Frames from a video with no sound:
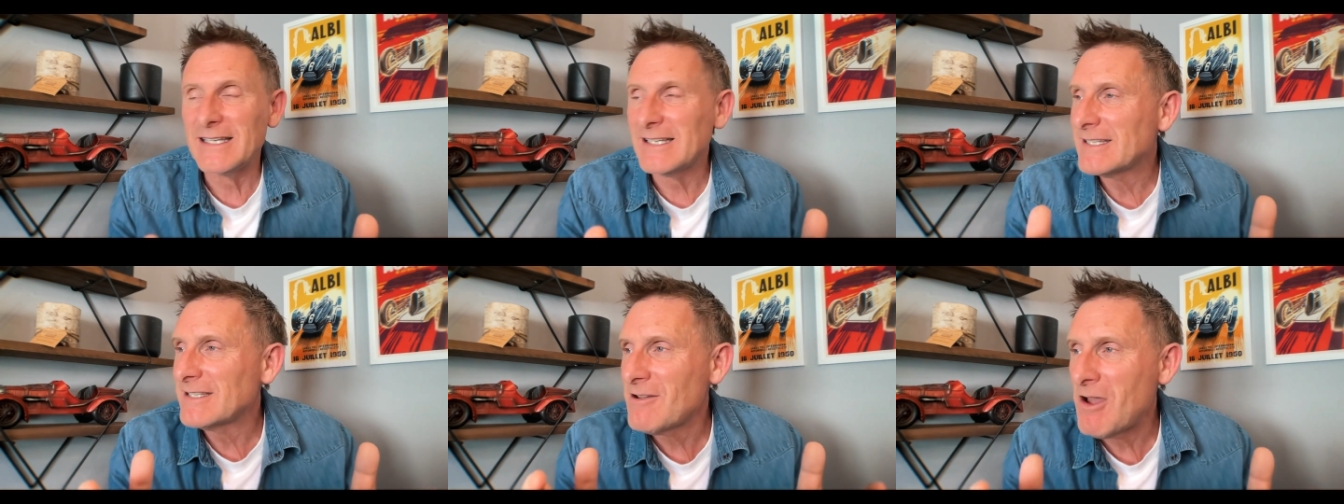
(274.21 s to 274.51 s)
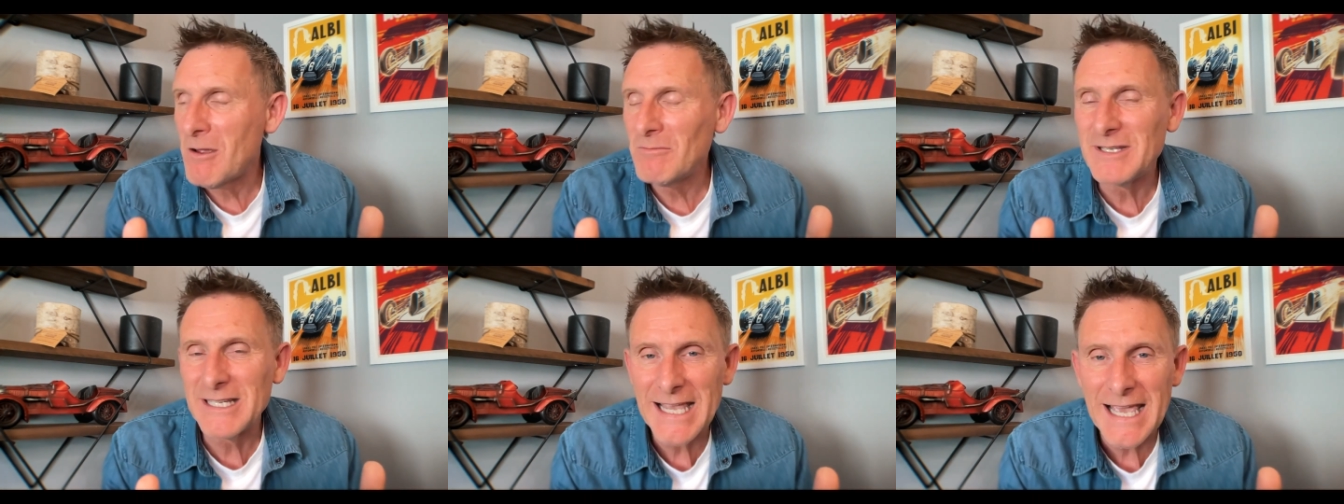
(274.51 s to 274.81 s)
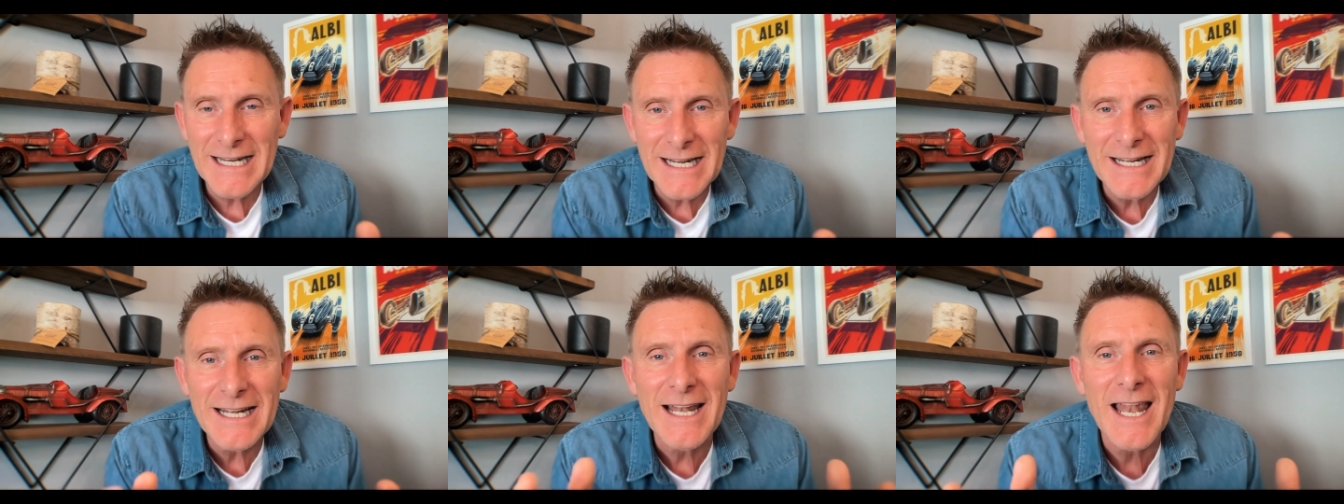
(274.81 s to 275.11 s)
It's time to
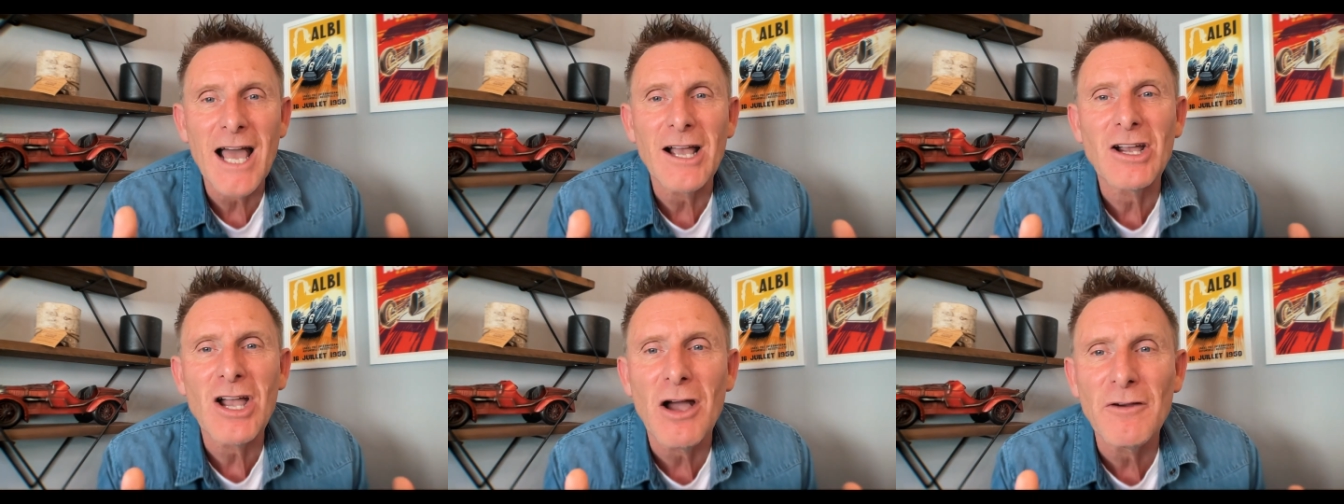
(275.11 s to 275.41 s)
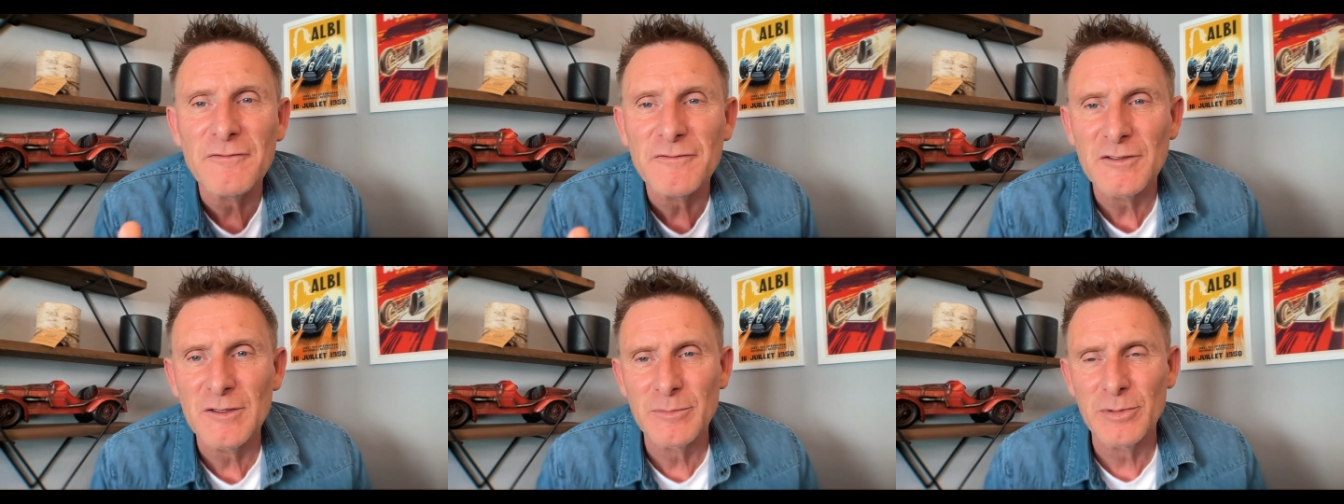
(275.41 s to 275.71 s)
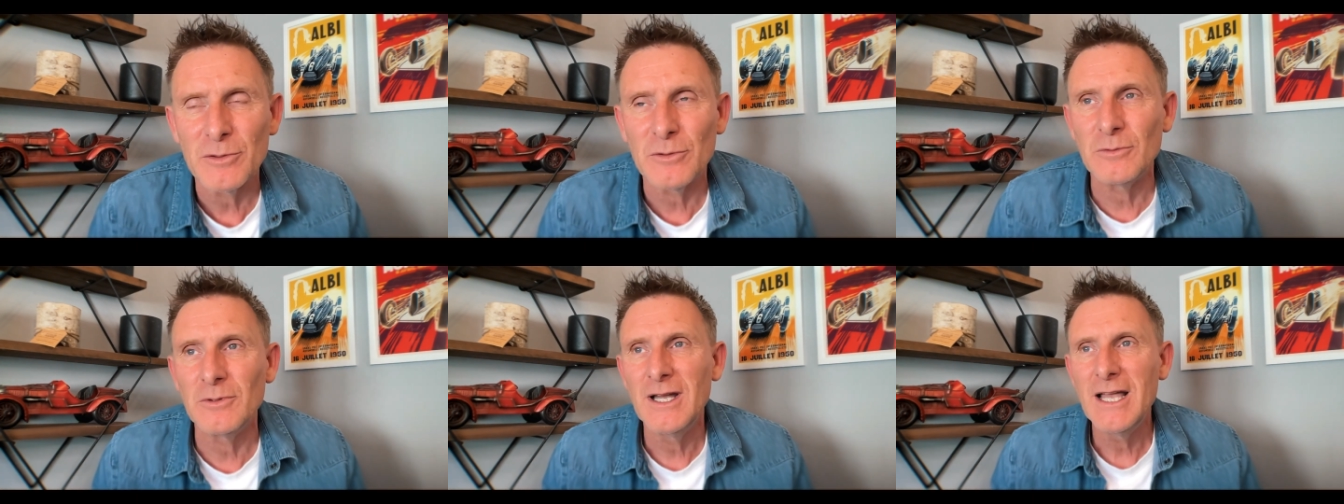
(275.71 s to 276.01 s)
get a little
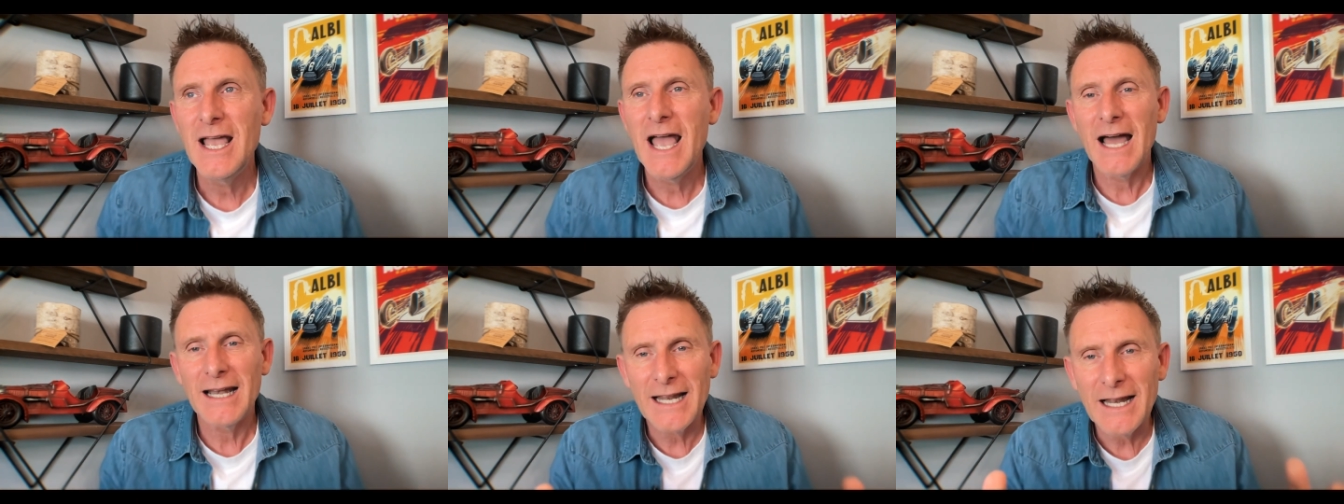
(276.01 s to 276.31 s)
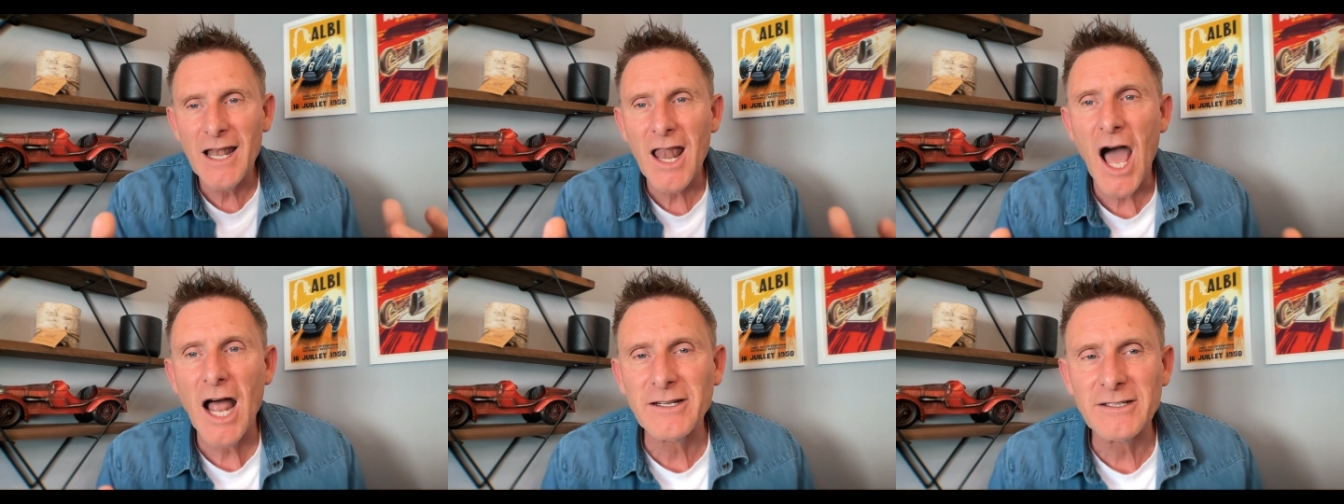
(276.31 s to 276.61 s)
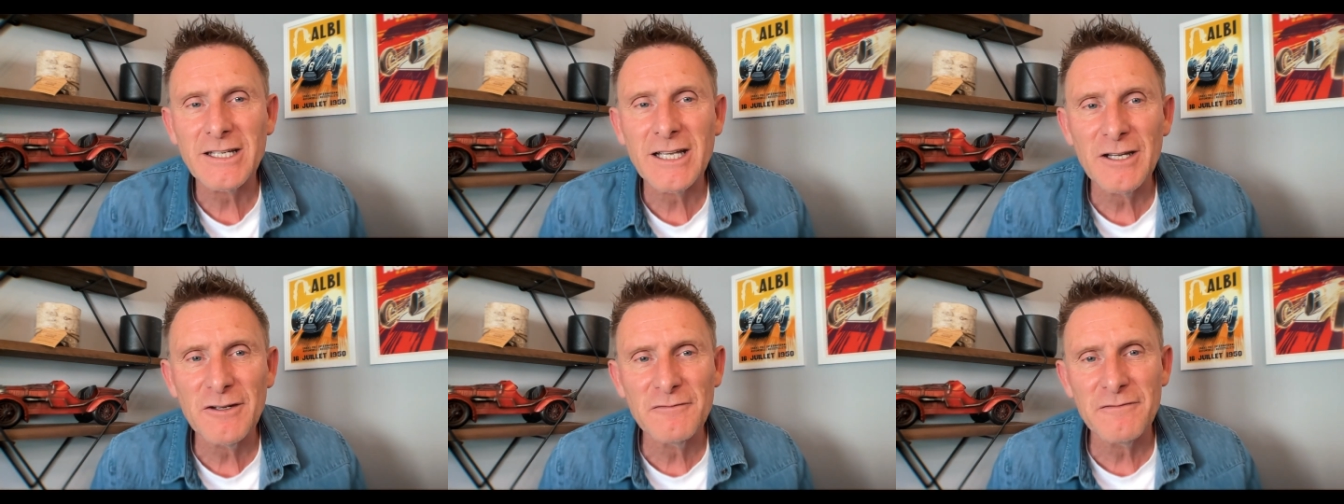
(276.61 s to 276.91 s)
uncomfortable, a little
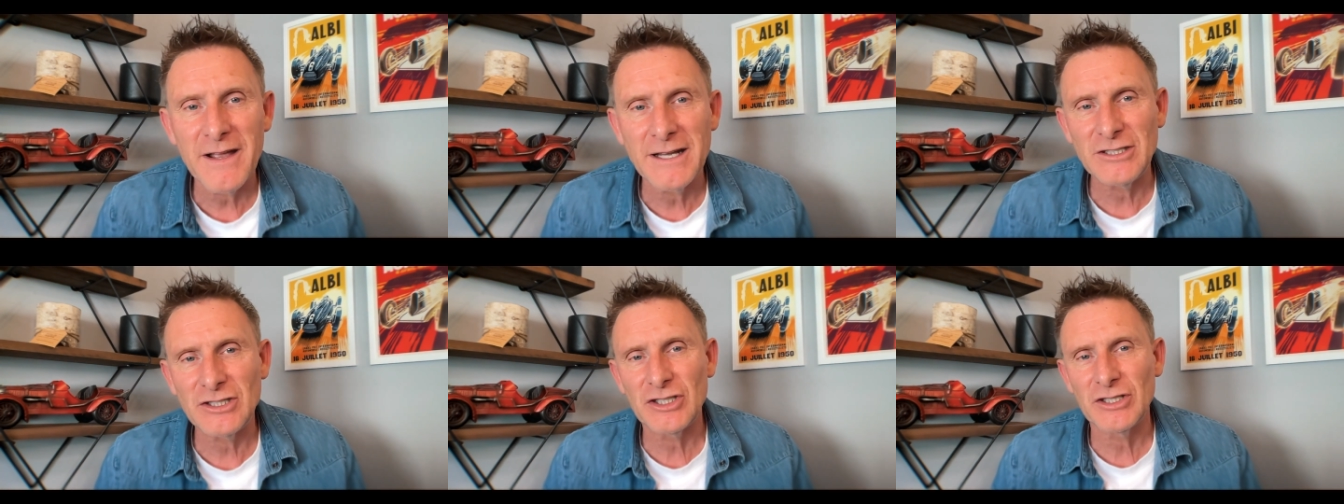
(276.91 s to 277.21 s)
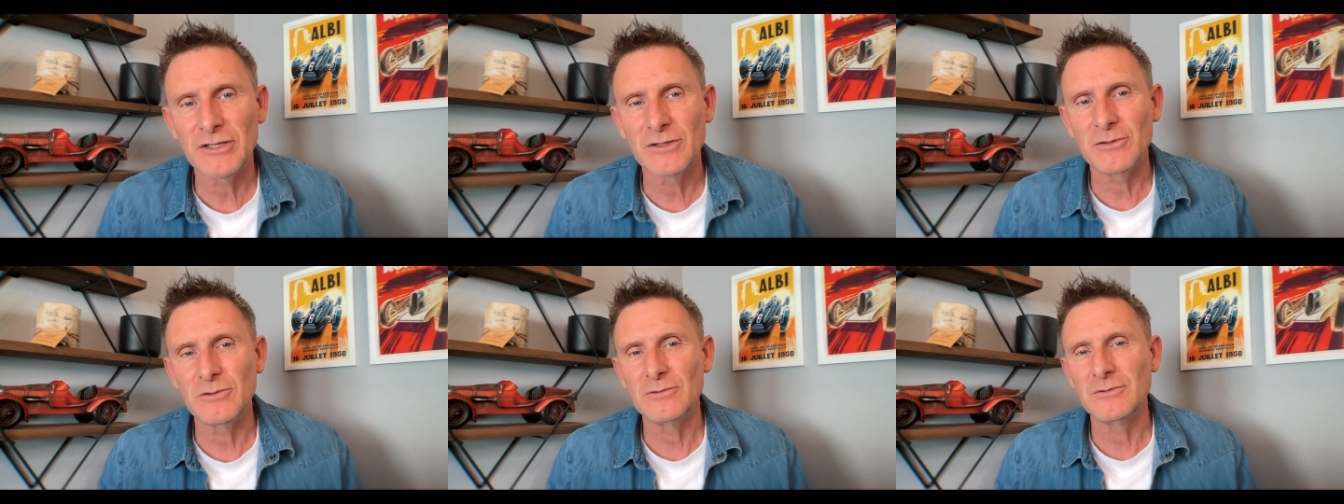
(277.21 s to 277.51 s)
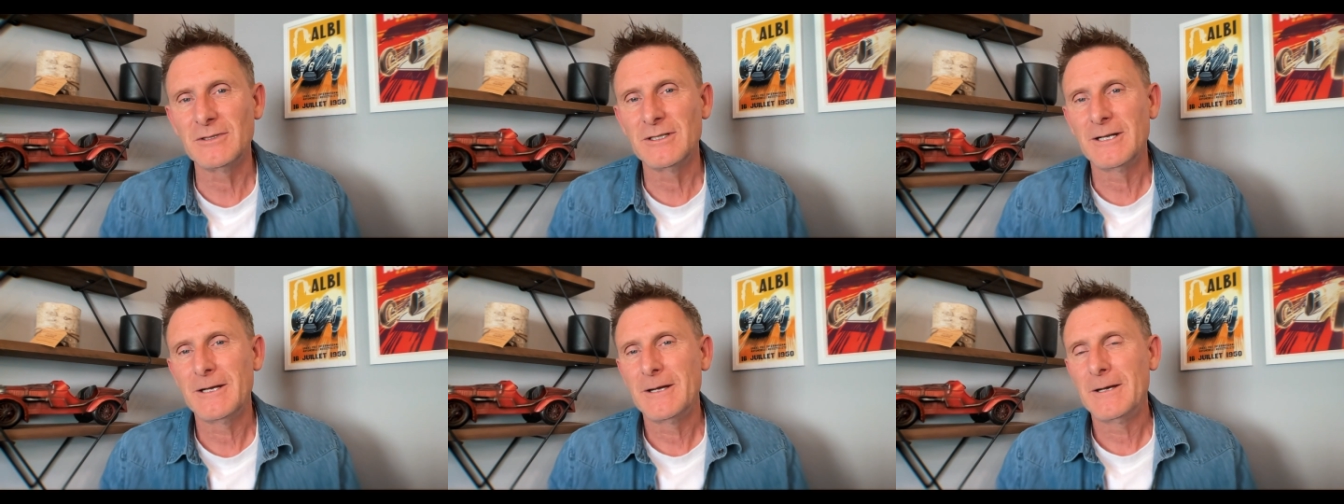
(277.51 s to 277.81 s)
unconventional.